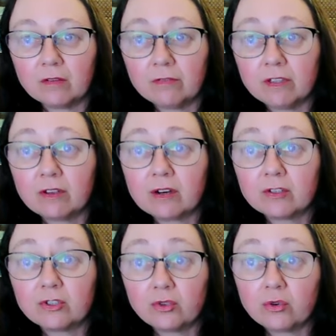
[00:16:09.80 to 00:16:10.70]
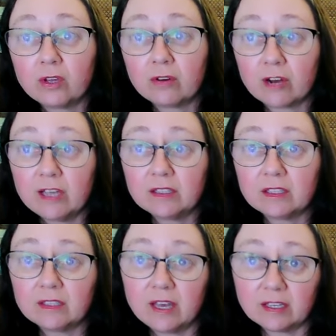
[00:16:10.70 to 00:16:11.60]
Fenrir's story
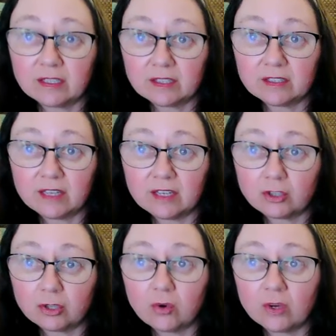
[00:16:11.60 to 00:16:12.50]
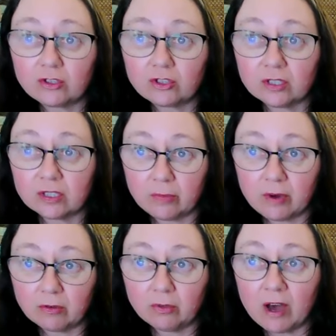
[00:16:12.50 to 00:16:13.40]
raises existential questions
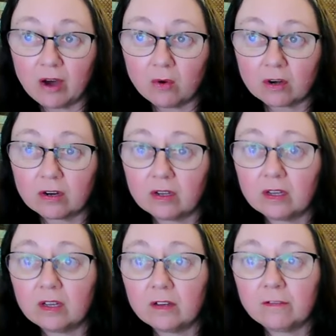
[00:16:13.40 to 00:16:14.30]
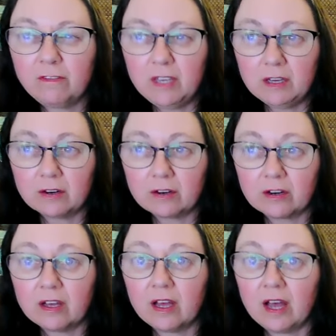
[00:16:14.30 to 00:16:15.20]
about power, fear,
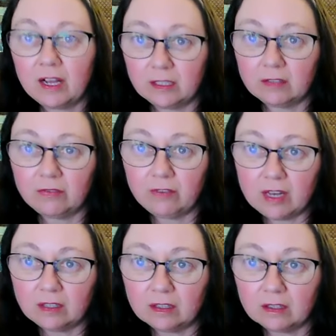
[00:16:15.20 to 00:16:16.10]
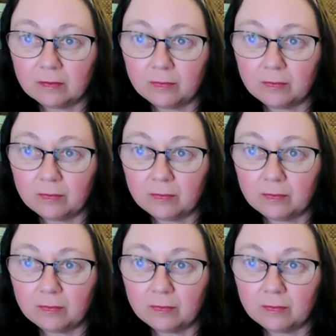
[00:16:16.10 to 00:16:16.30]
and fate.